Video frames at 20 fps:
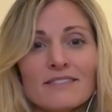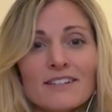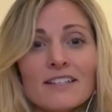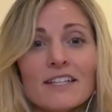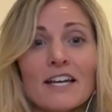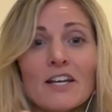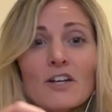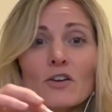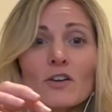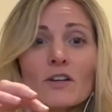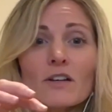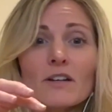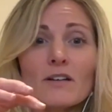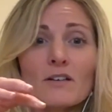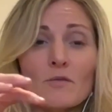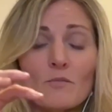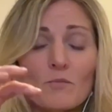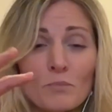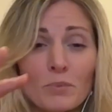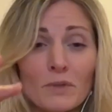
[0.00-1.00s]
Like you're going to
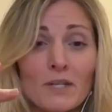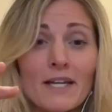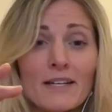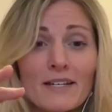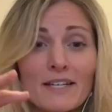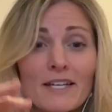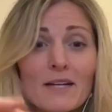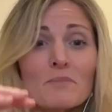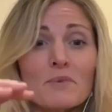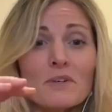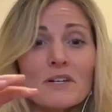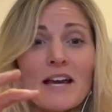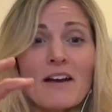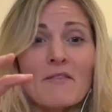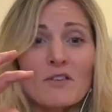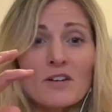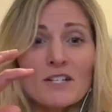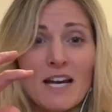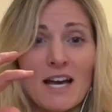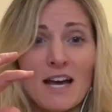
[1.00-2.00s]
blend it, but
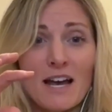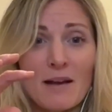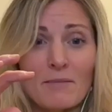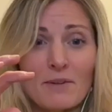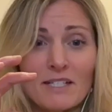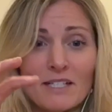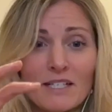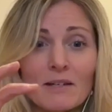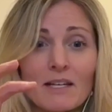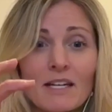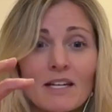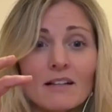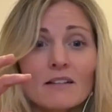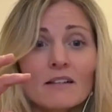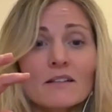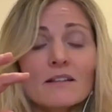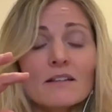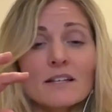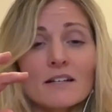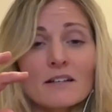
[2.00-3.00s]
every time it's going to get a
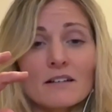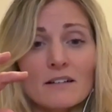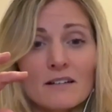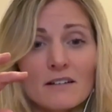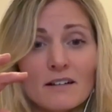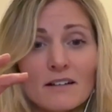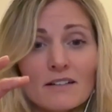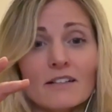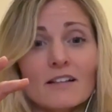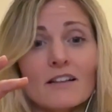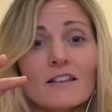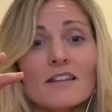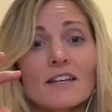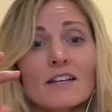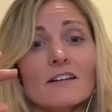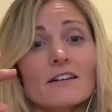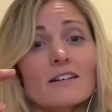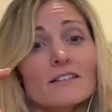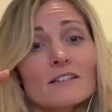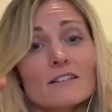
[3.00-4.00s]
little thicker, a little
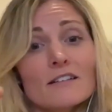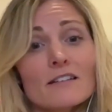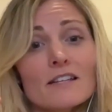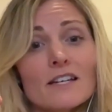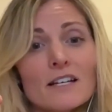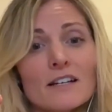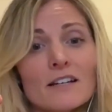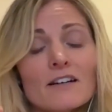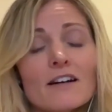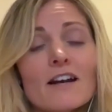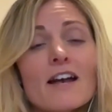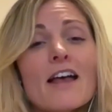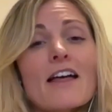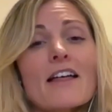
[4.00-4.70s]
thicker, a little thicker.